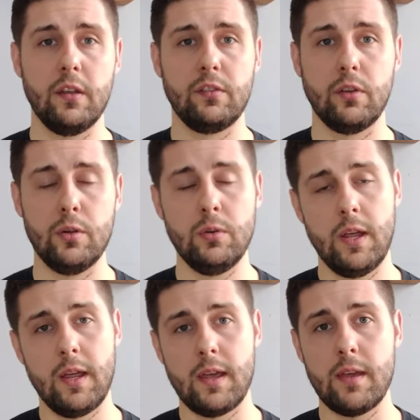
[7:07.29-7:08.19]
So
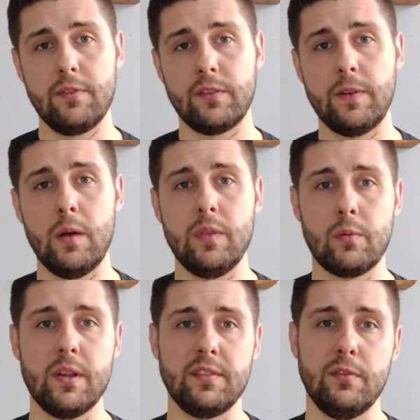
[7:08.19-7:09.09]
if it's found
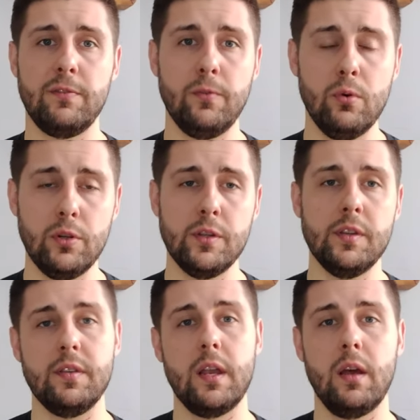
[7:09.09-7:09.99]
that rents have
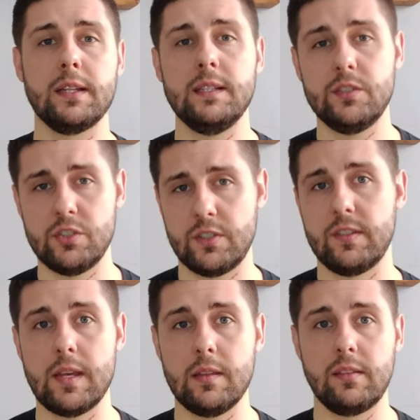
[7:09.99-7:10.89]
fallen, they're likely to just
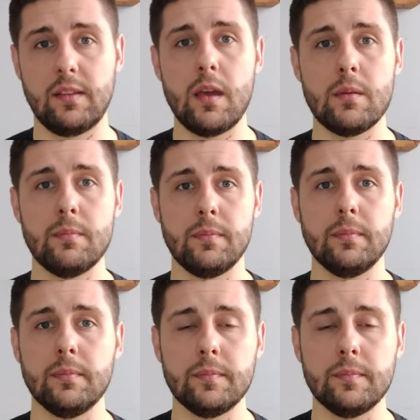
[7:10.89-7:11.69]
stay the same.